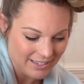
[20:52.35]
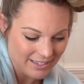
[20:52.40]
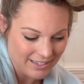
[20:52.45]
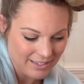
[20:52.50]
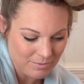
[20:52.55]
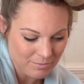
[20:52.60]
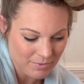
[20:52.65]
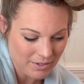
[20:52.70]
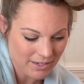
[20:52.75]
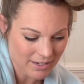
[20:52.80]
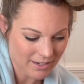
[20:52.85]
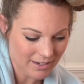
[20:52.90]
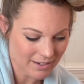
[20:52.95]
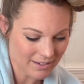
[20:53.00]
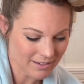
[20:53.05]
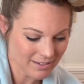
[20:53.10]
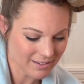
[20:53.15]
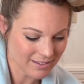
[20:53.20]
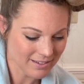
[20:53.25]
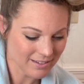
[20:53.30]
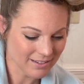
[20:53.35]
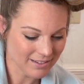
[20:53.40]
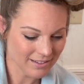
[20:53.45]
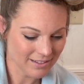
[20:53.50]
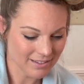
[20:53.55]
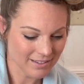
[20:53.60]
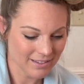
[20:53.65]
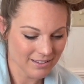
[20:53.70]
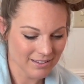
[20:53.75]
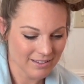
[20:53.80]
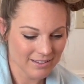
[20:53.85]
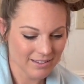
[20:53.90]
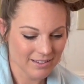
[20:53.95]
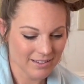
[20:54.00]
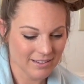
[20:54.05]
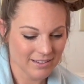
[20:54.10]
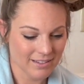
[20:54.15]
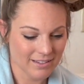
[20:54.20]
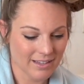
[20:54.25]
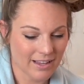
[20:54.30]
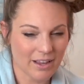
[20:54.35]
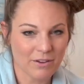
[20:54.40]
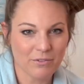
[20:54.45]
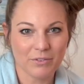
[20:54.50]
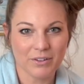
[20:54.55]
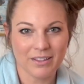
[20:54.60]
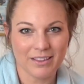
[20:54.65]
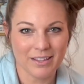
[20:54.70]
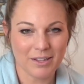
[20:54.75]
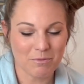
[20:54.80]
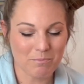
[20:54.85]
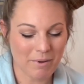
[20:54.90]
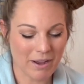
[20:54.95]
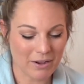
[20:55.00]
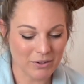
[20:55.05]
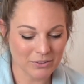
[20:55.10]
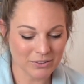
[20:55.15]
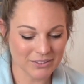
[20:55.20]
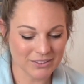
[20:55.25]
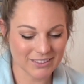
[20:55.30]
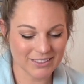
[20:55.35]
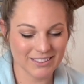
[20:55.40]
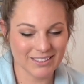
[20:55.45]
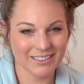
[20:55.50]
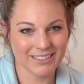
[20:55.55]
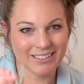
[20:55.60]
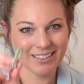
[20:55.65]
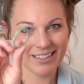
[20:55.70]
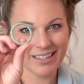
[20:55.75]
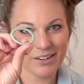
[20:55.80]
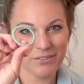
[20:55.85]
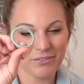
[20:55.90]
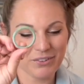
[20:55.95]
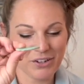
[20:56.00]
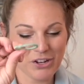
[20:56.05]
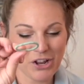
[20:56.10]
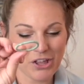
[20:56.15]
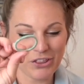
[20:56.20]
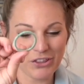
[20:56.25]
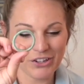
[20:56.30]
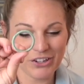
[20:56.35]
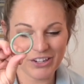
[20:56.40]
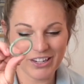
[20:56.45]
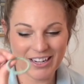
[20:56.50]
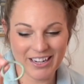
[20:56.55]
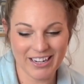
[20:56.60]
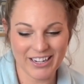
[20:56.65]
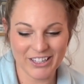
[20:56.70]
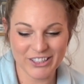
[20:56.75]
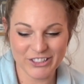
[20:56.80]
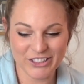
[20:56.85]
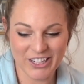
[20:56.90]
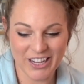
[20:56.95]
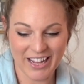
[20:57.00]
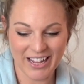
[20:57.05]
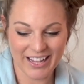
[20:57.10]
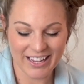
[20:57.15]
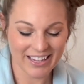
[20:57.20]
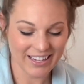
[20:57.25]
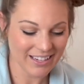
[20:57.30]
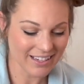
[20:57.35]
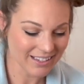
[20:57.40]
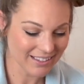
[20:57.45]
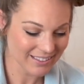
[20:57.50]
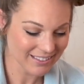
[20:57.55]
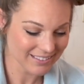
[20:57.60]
in my everything pouch. I have another hair tie.